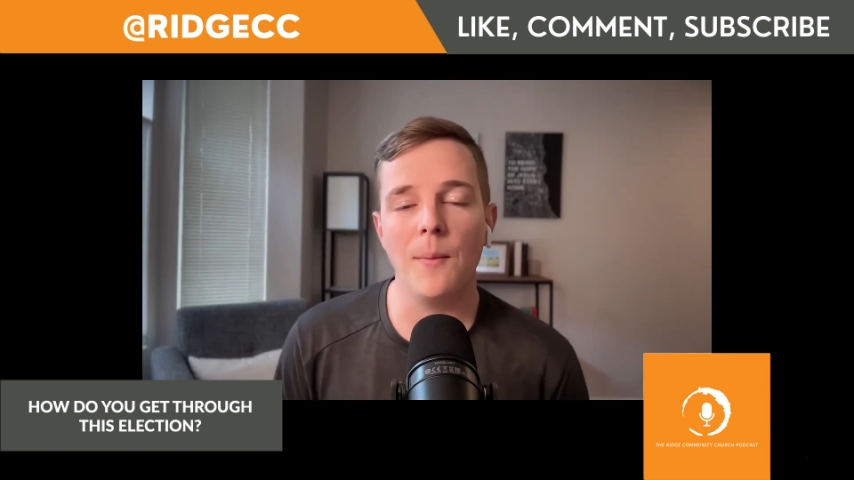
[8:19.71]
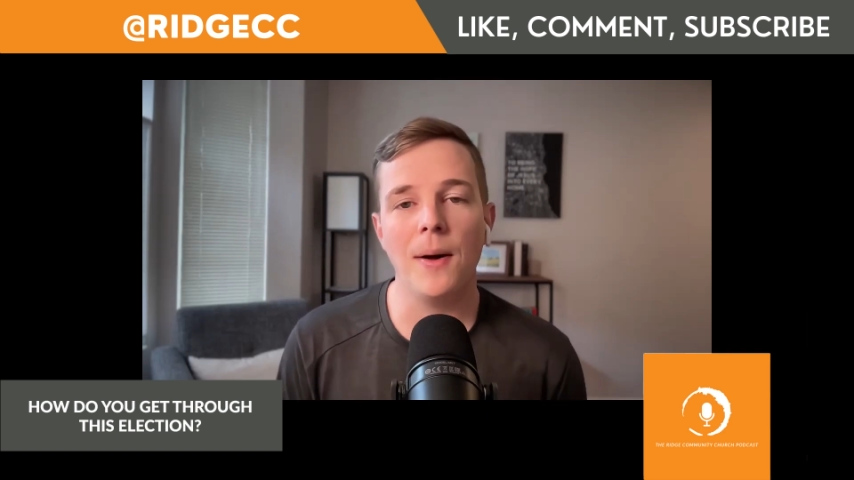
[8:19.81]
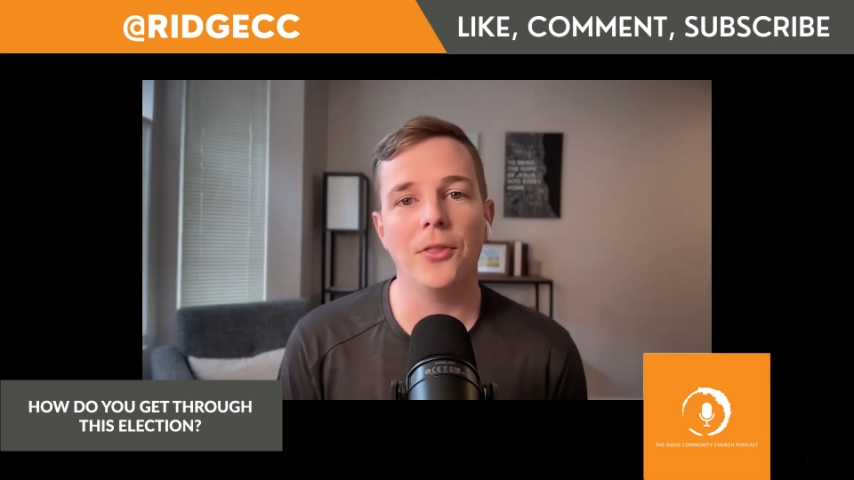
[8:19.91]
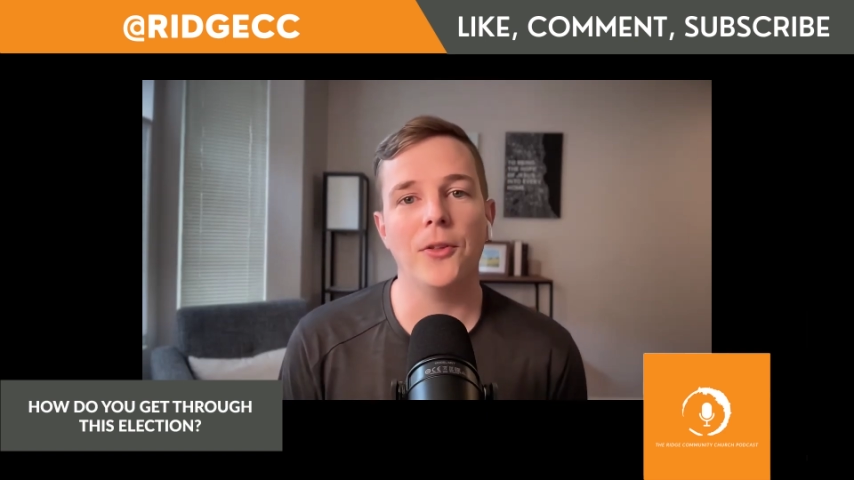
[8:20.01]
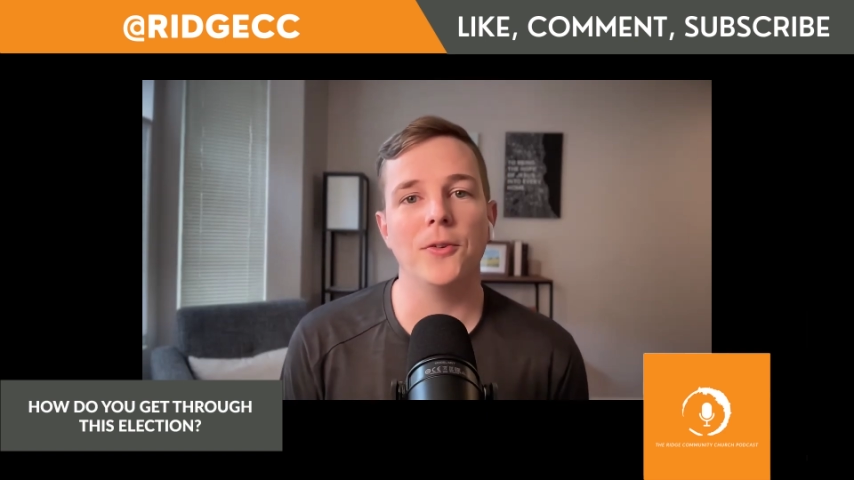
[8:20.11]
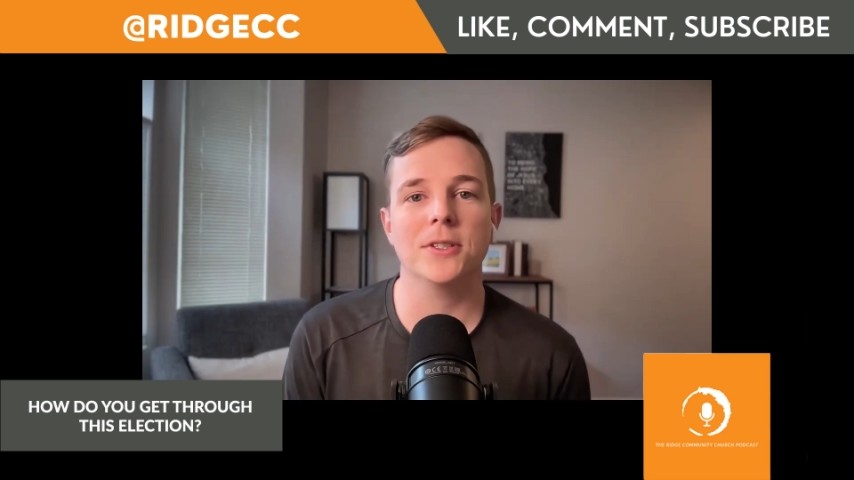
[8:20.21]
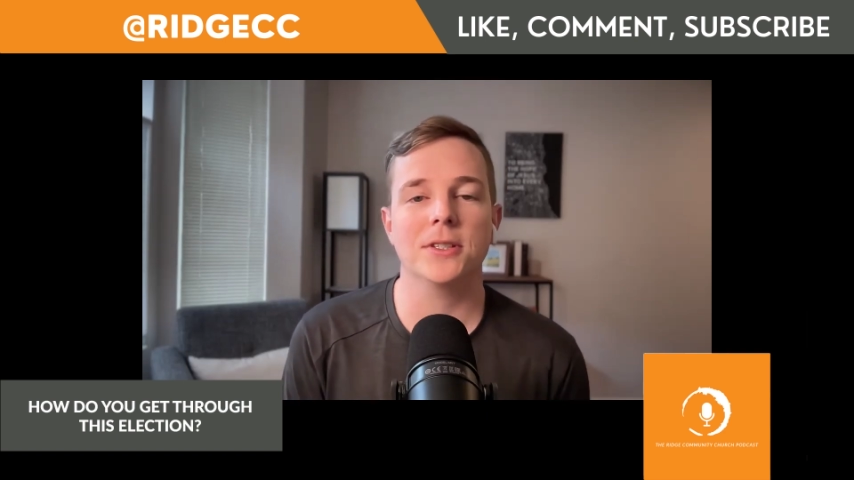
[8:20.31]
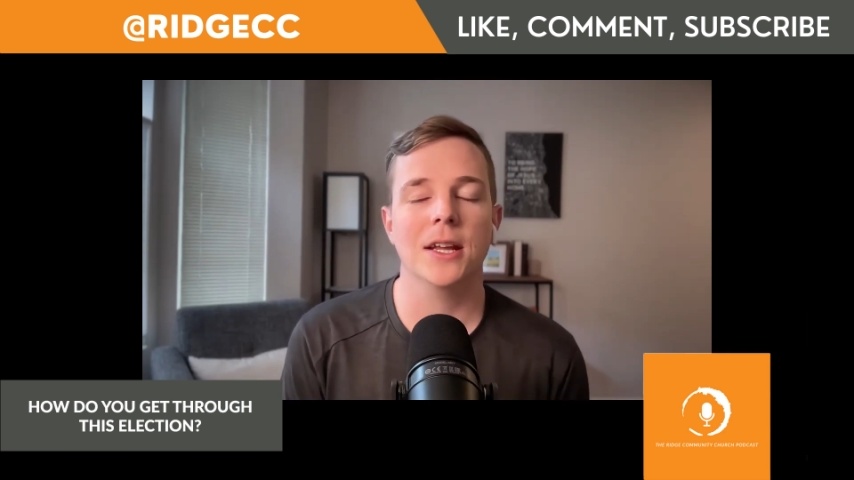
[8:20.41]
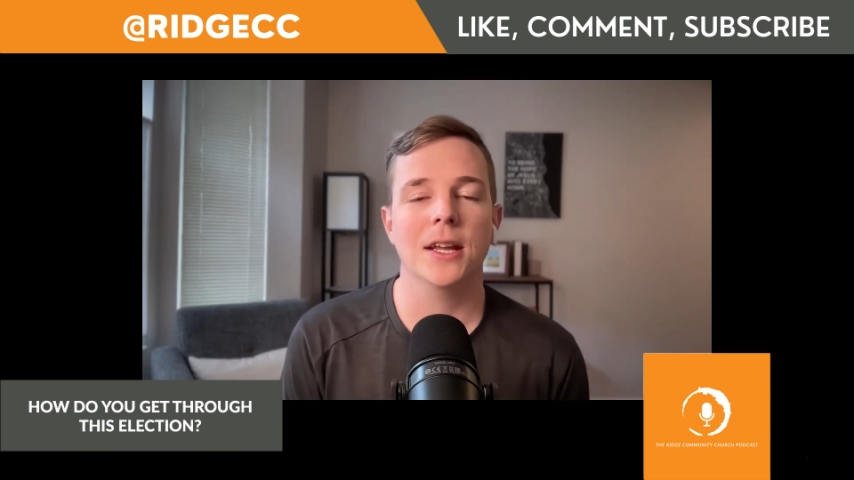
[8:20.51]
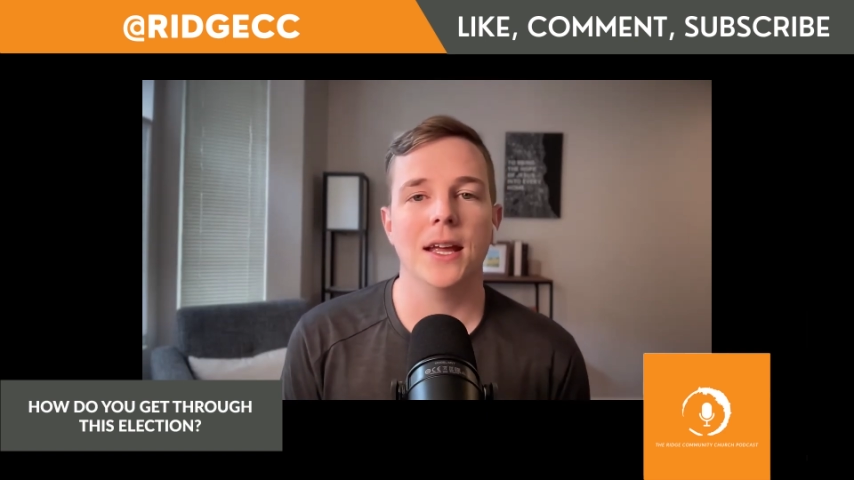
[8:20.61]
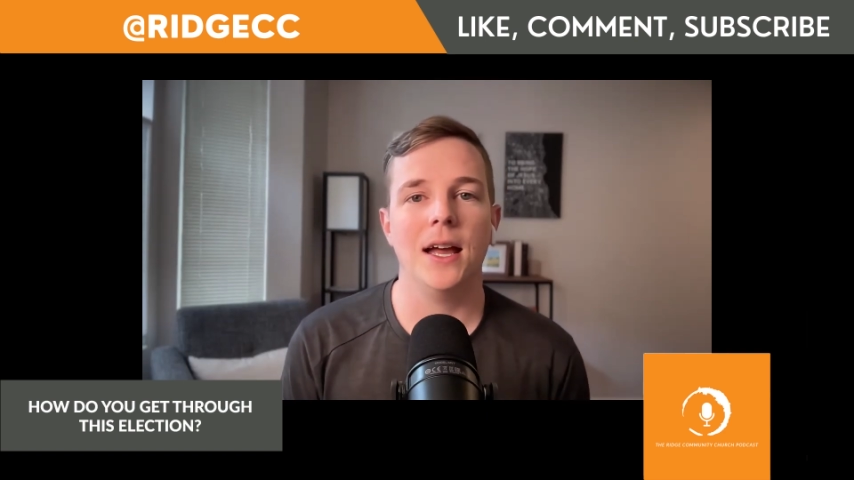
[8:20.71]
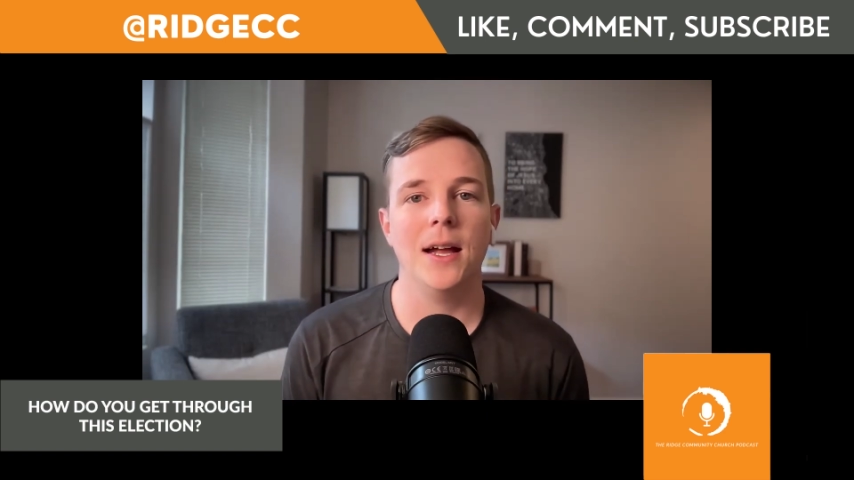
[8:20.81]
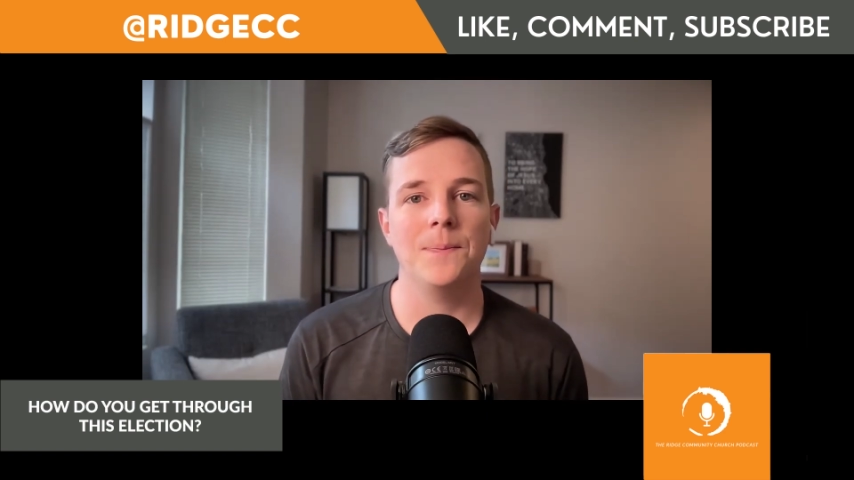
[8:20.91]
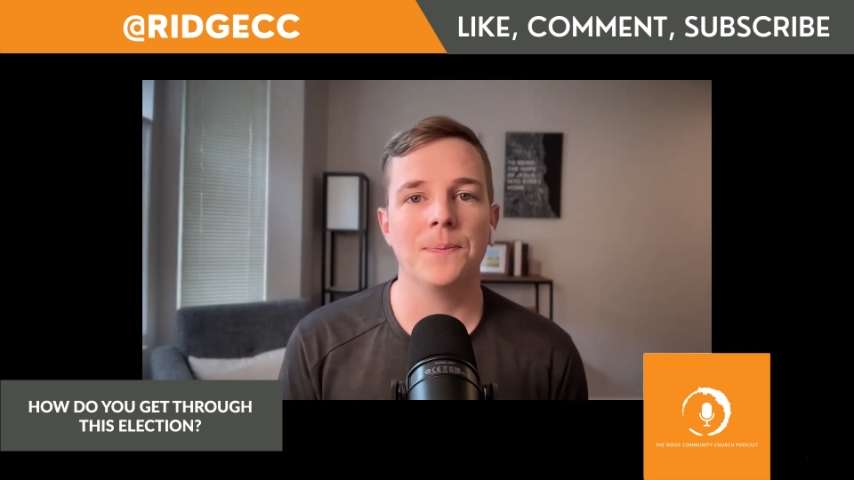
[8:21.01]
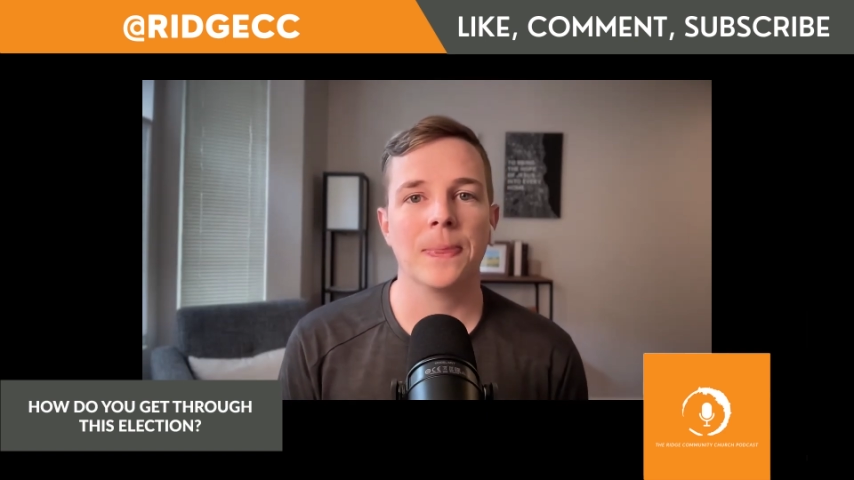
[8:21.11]
about those
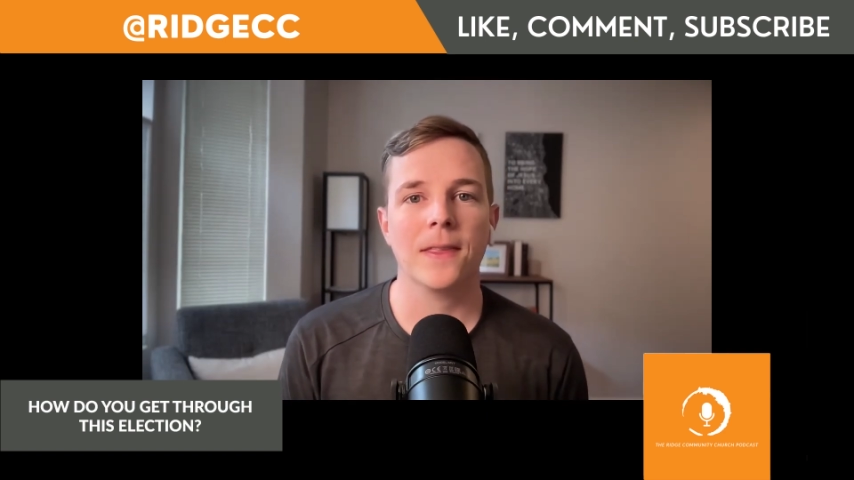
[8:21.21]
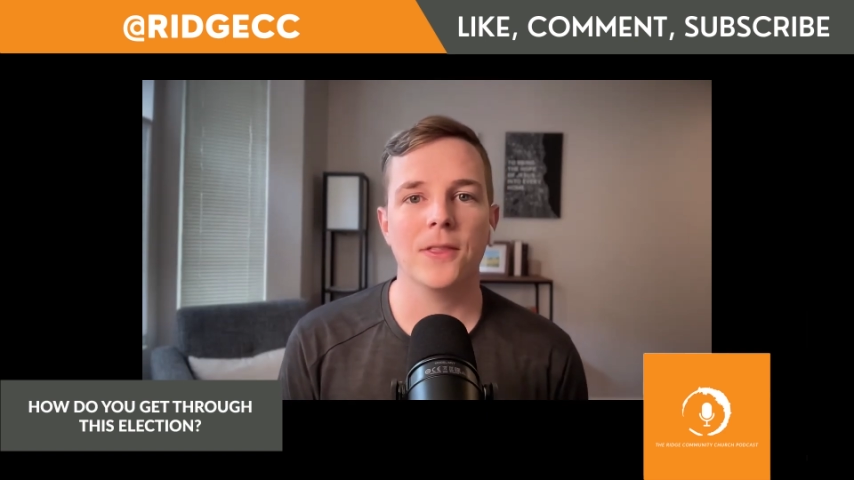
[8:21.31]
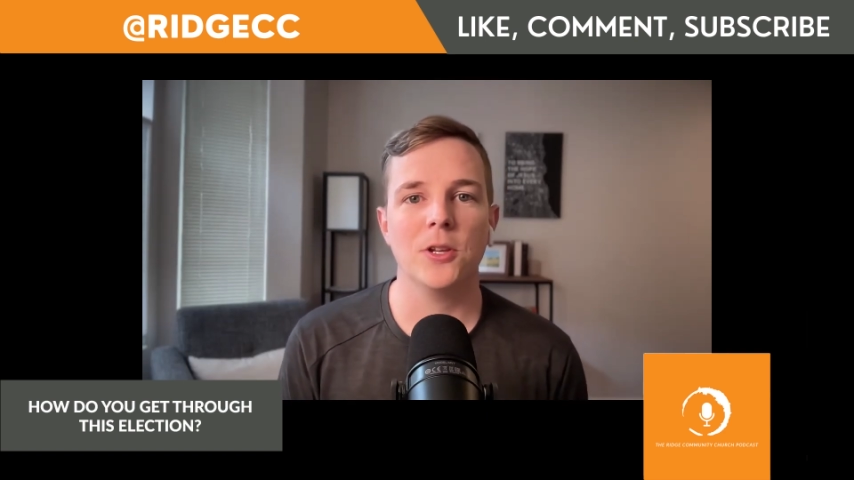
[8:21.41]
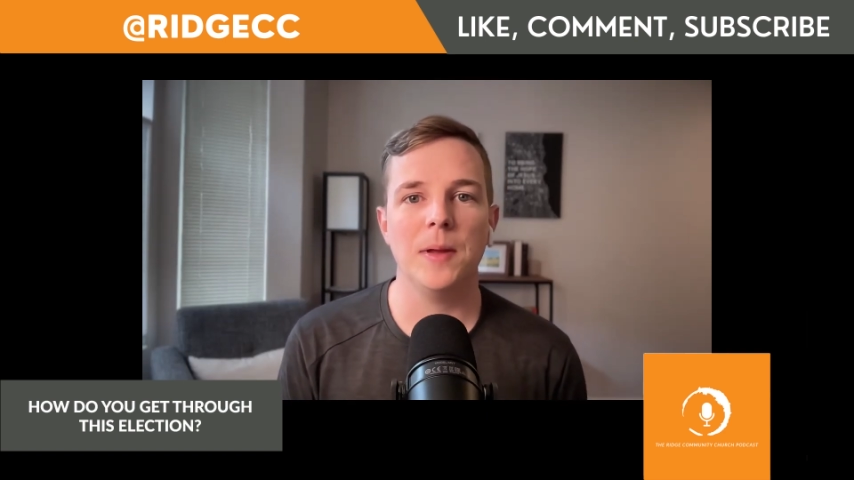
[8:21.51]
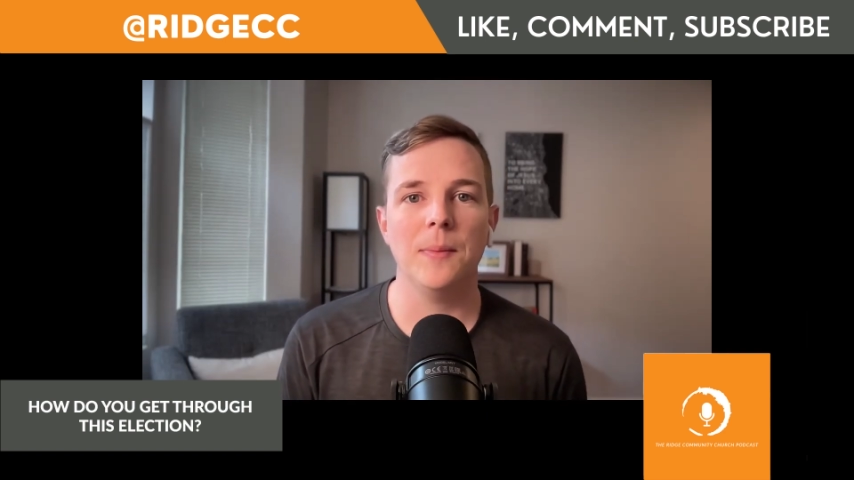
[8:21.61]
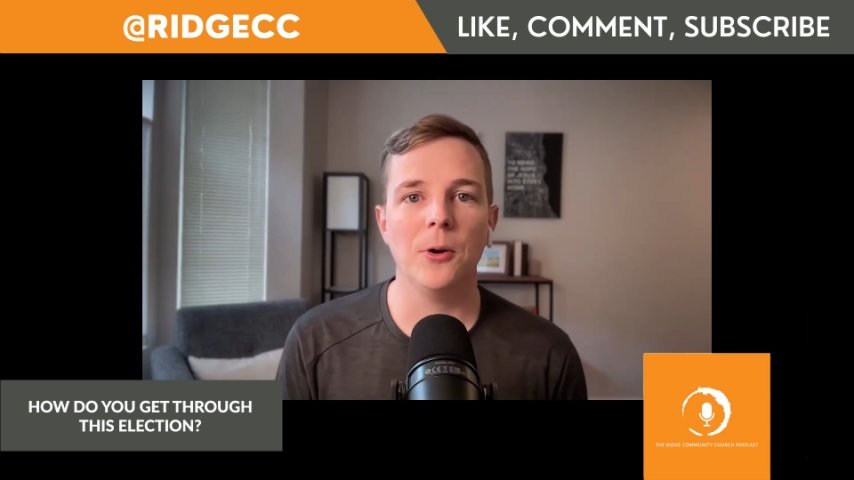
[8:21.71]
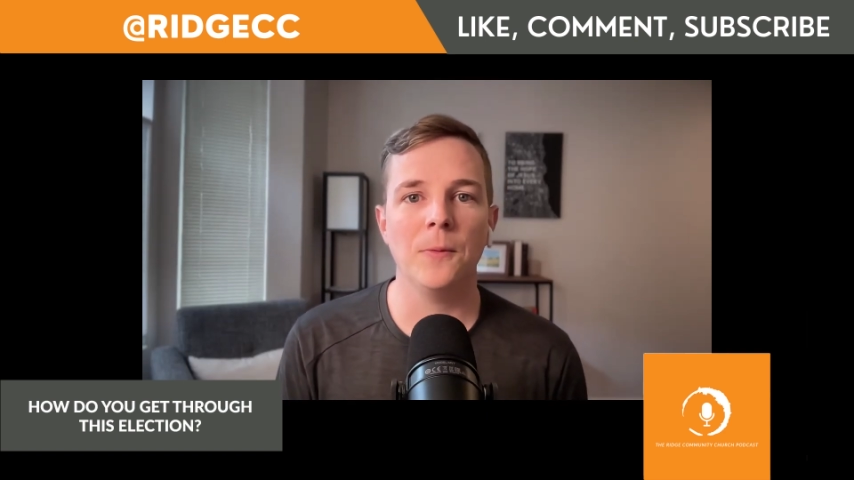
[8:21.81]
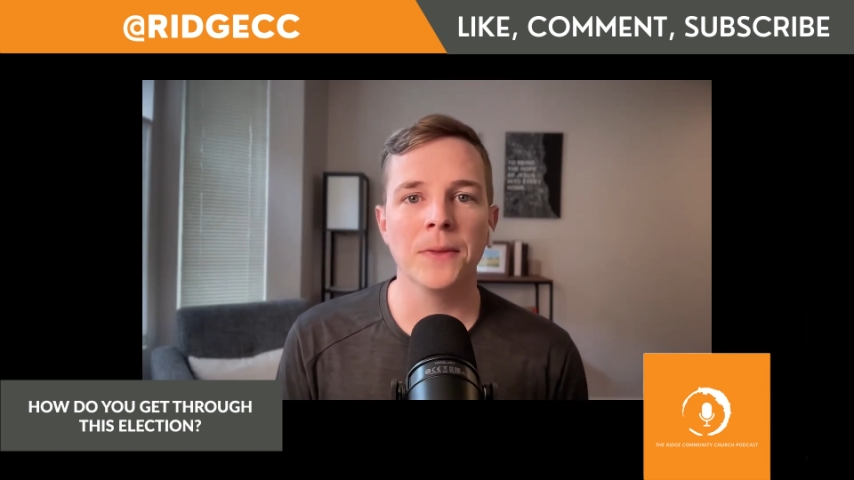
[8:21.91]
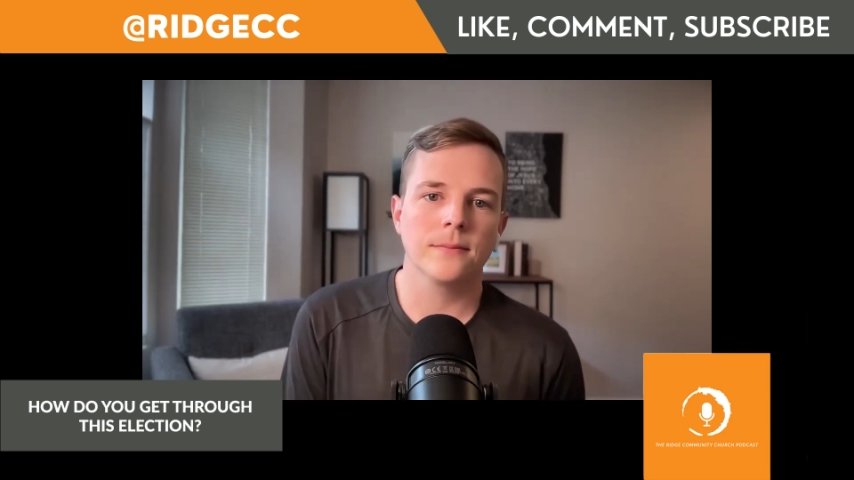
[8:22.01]
people.